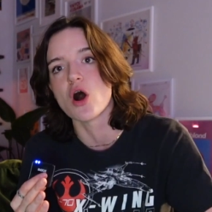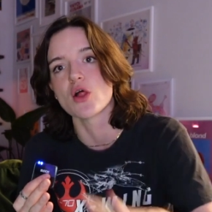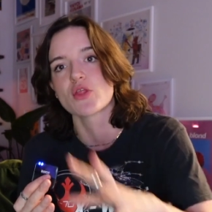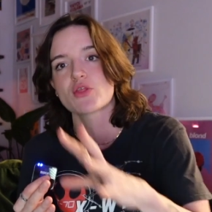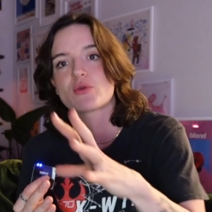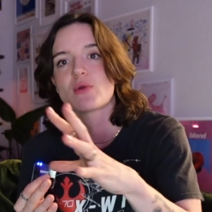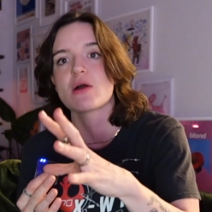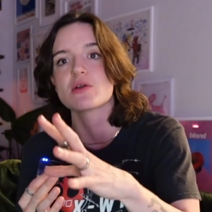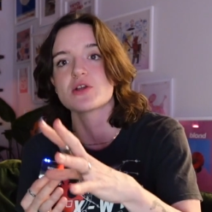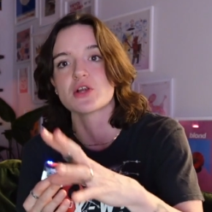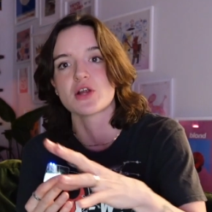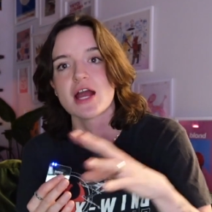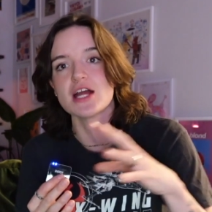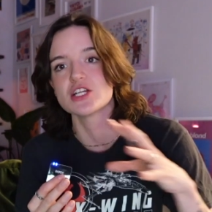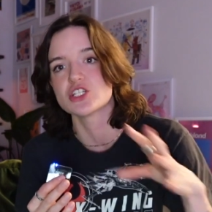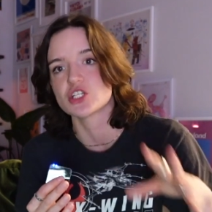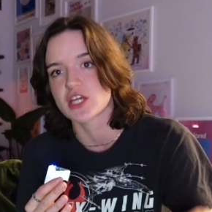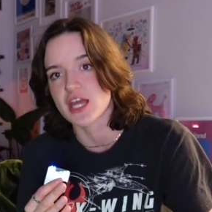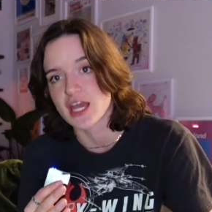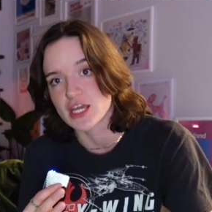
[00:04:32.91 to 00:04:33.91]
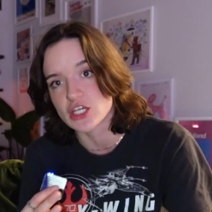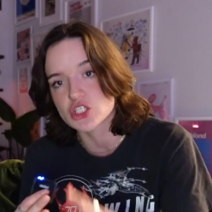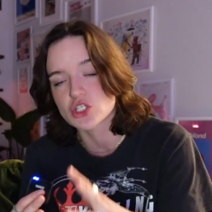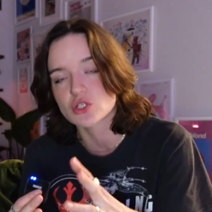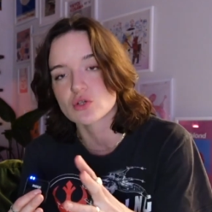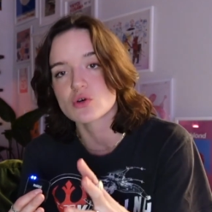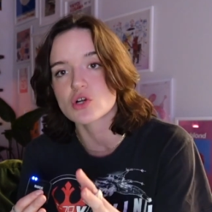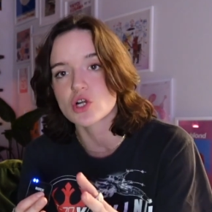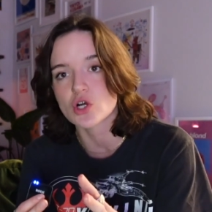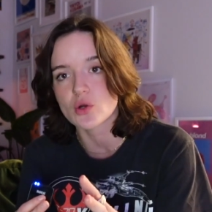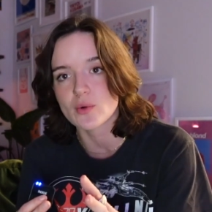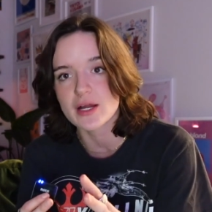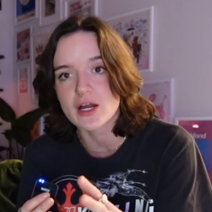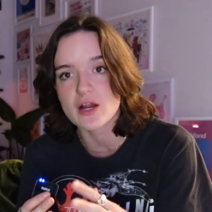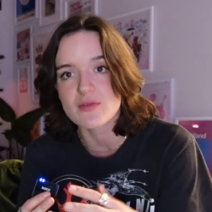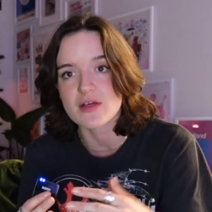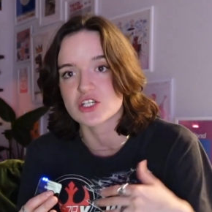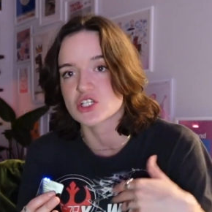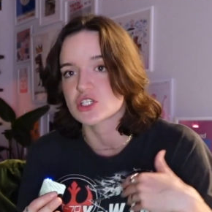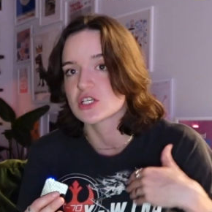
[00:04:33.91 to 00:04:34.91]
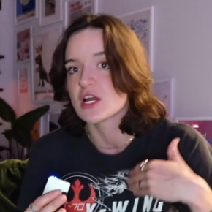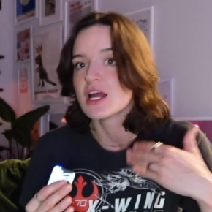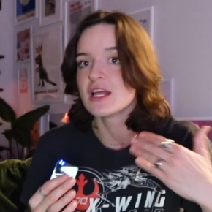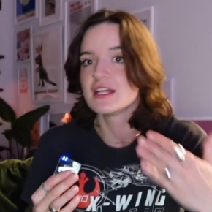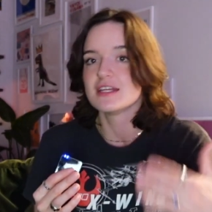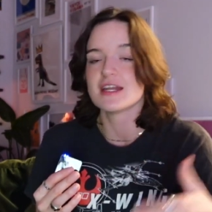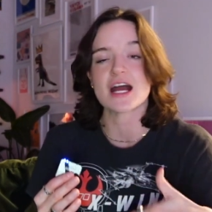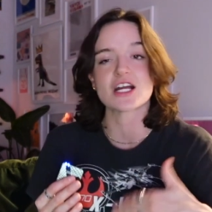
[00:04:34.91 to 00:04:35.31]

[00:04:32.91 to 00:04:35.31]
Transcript: all throughout your educational career that just